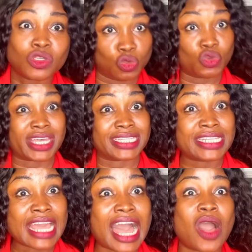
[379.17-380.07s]
You can see
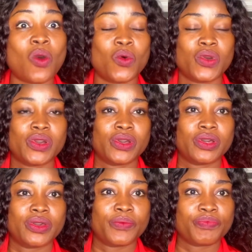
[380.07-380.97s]
how
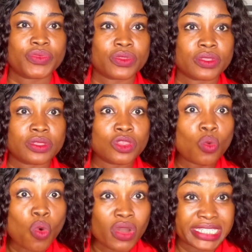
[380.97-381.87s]
the
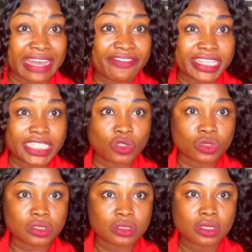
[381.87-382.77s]
war is affecting
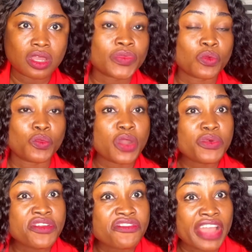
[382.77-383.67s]
us. Where
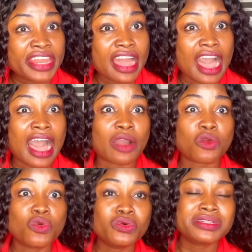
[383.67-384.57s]
we refine our
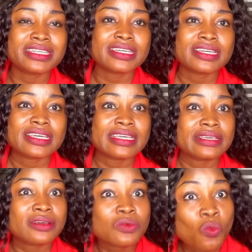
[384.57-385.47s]
crude,
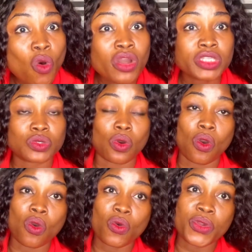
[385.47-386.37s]
war is
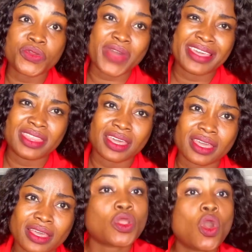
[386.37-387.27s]
ongoing right there.
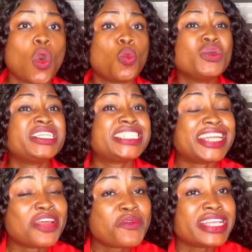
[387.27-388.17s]
We
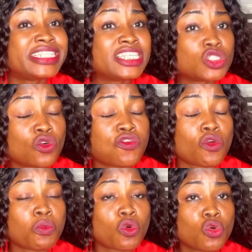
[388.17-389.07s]
generate diesel
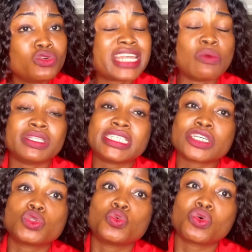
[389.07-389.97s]
from crude that we take
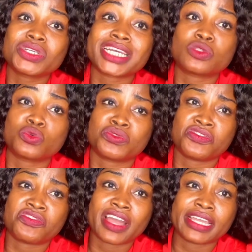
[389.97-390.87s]
to Russia to
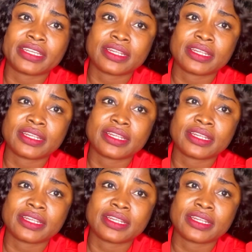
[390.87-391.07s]
refine.